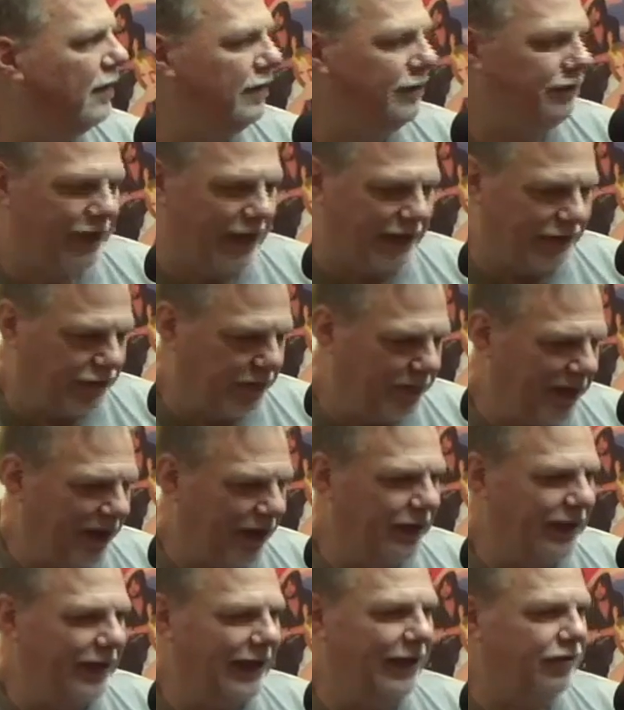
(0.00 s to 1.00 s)

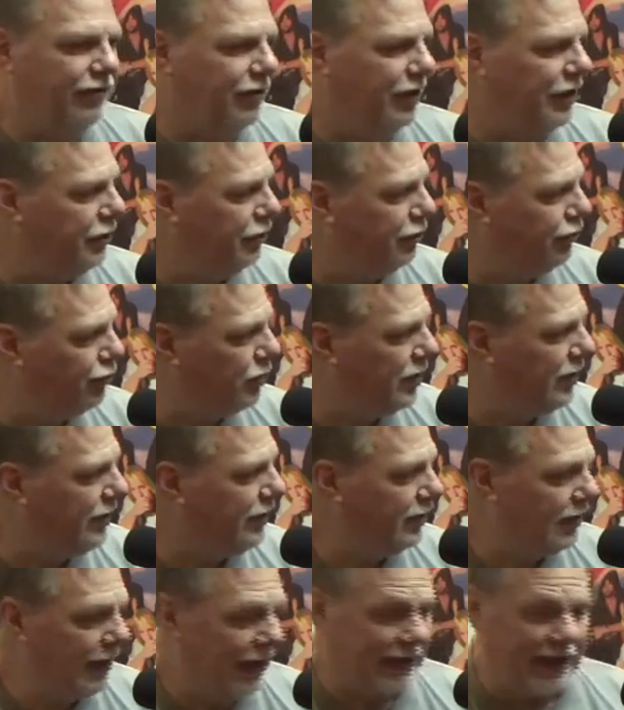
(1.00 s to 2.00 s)
Flexibility is a huge
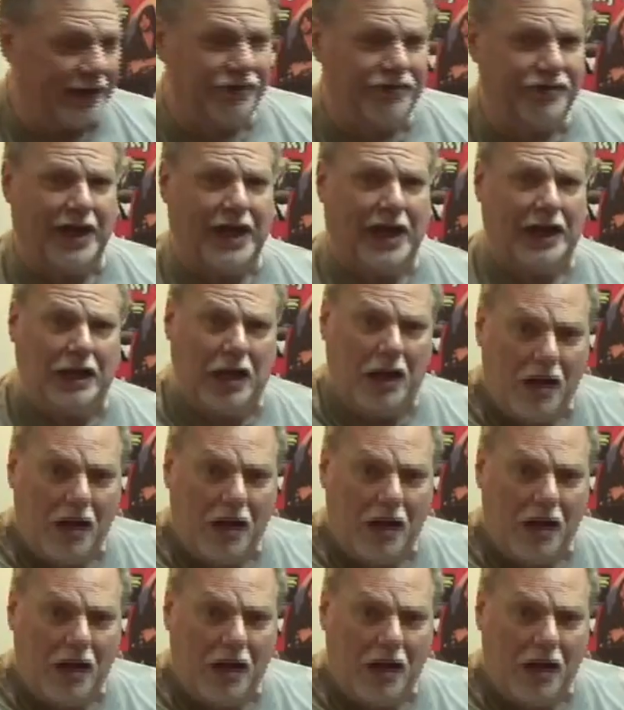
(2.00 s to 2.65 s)
one. Like I said.